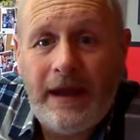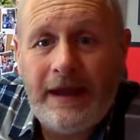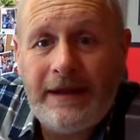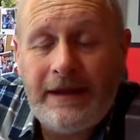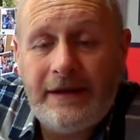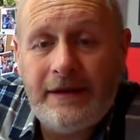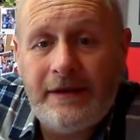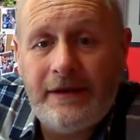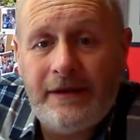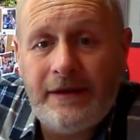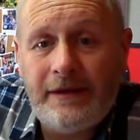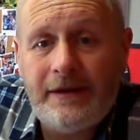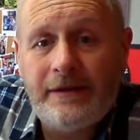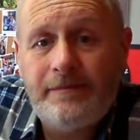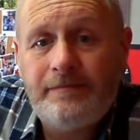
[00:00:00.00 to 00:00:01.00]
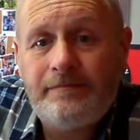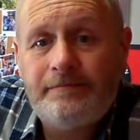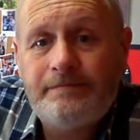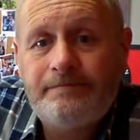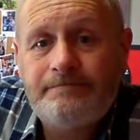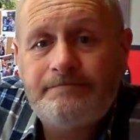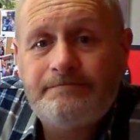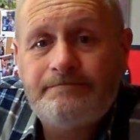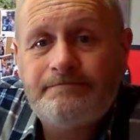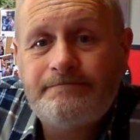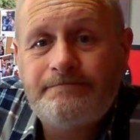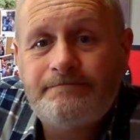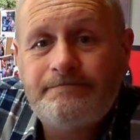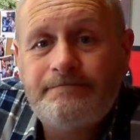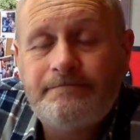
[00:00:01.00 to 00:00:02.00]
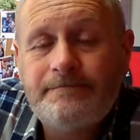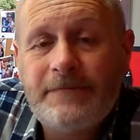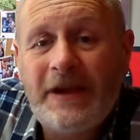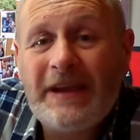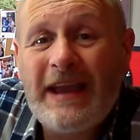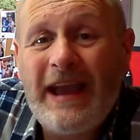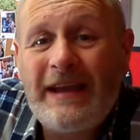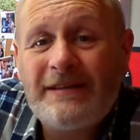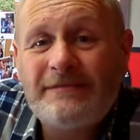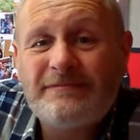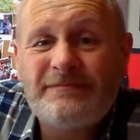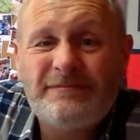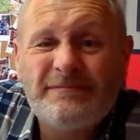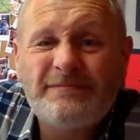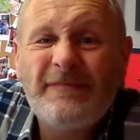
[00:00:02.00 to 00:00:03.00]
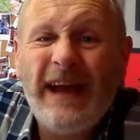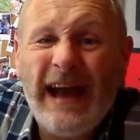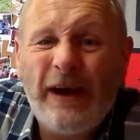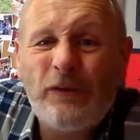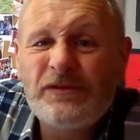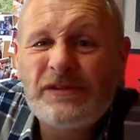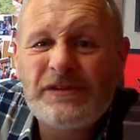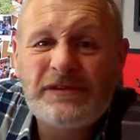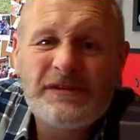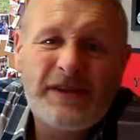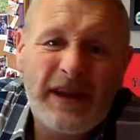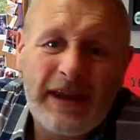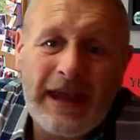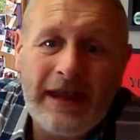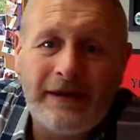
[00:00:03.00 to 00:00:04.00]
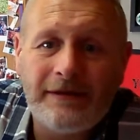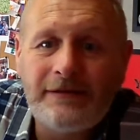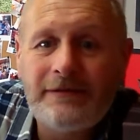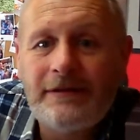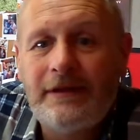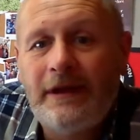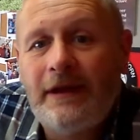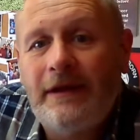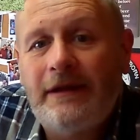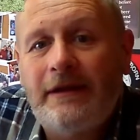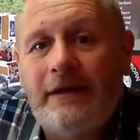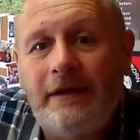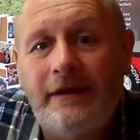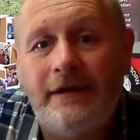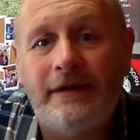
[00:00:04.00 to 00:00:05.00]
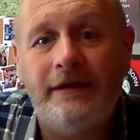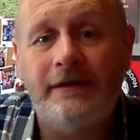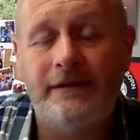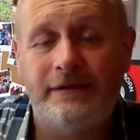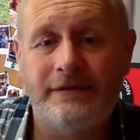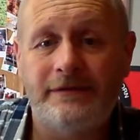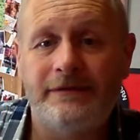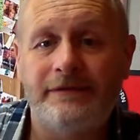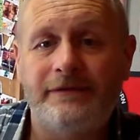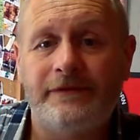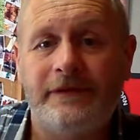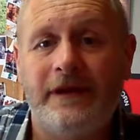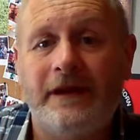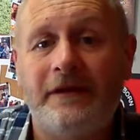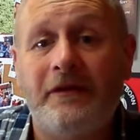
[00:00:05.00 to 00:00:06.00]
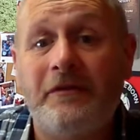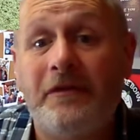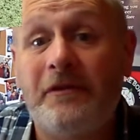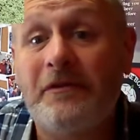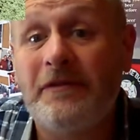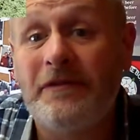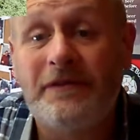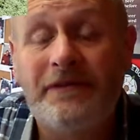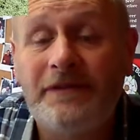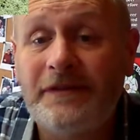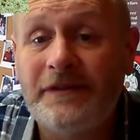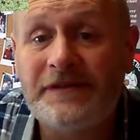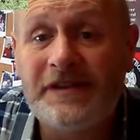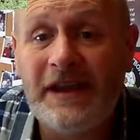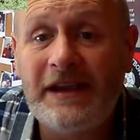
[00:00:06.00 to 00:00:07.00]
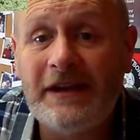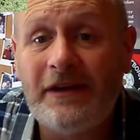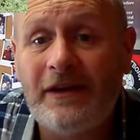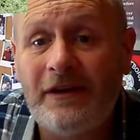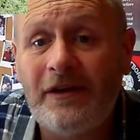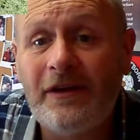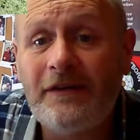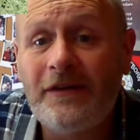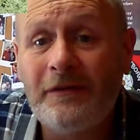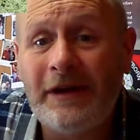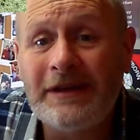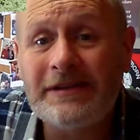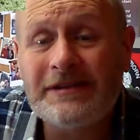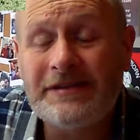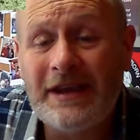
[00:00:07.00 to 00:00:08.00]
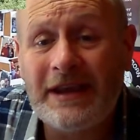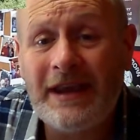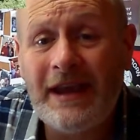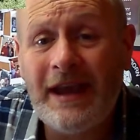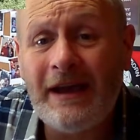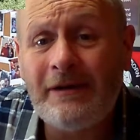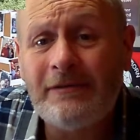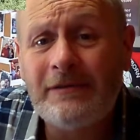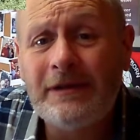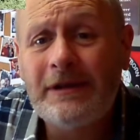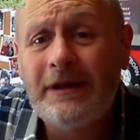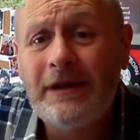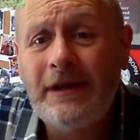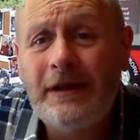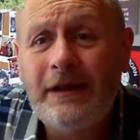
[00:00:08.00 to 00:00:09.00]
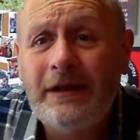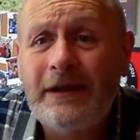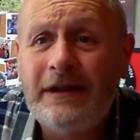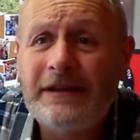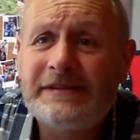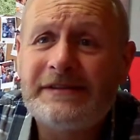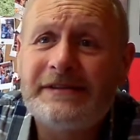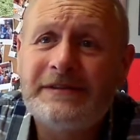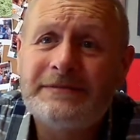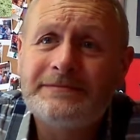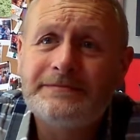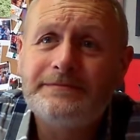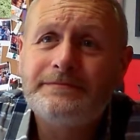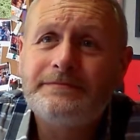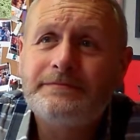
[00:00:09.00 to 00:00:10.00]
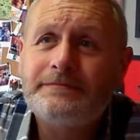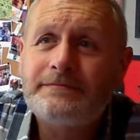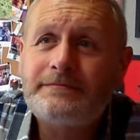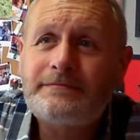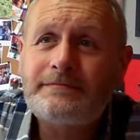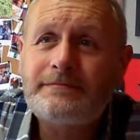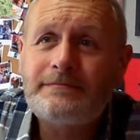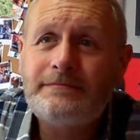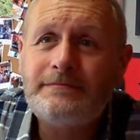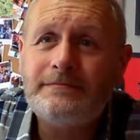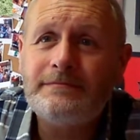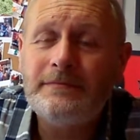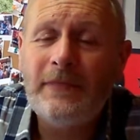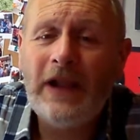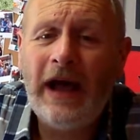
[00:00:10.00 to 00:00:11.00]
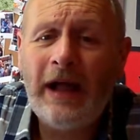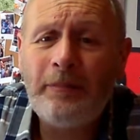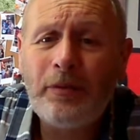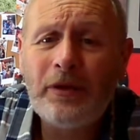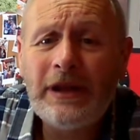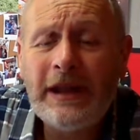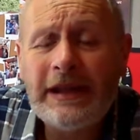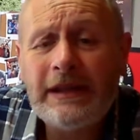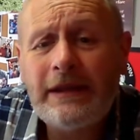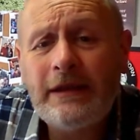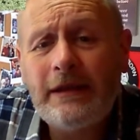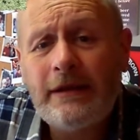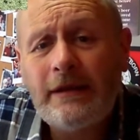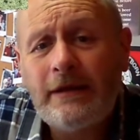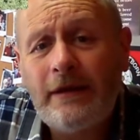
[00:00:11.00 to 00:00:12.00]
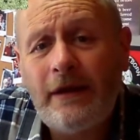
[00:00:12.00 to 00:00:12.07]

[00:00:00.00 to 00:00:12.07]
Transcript: I did a a cat house kennel uh, I don't know if you've seen it or not. If you want, check it out. It's I'll put a link